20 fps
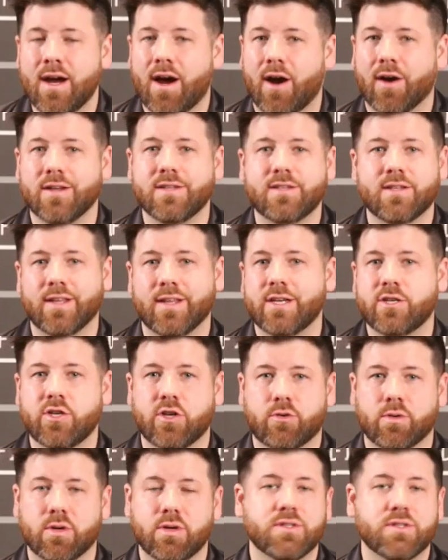Our installation
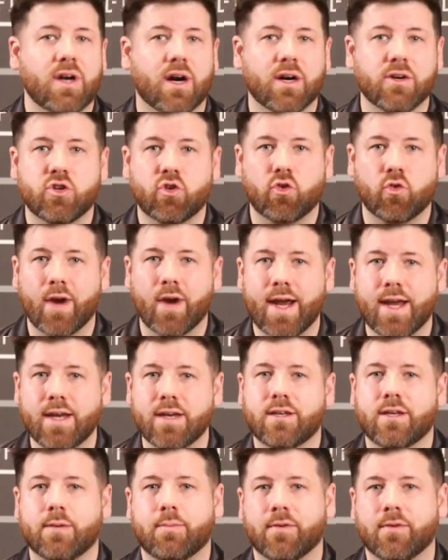crews are
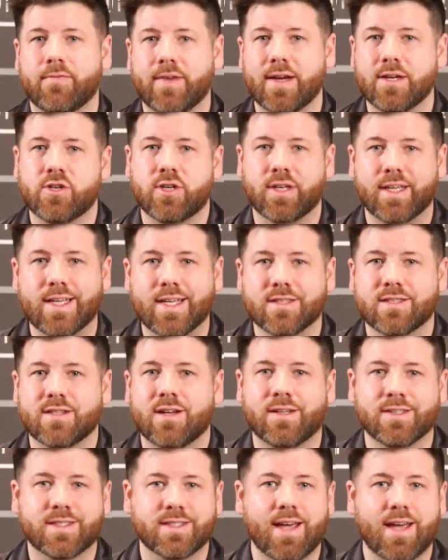trained to professionally
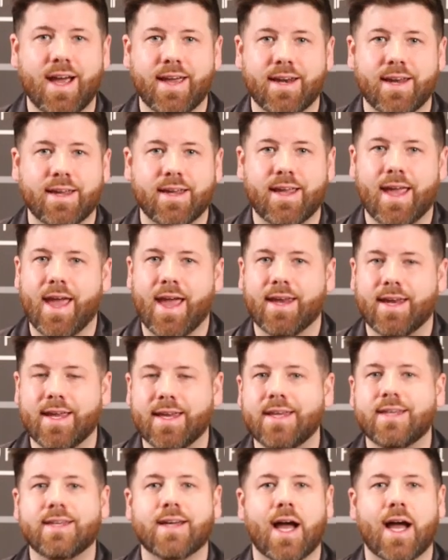install siding at
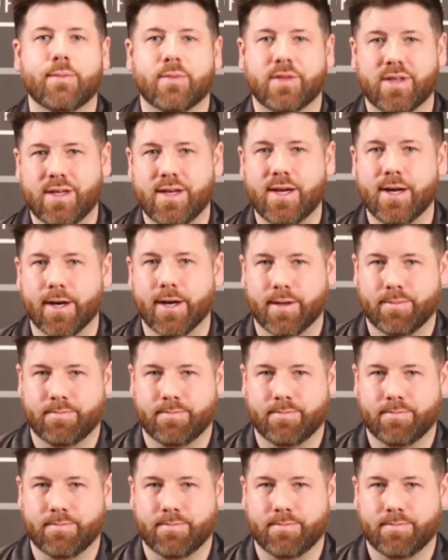any time of the year.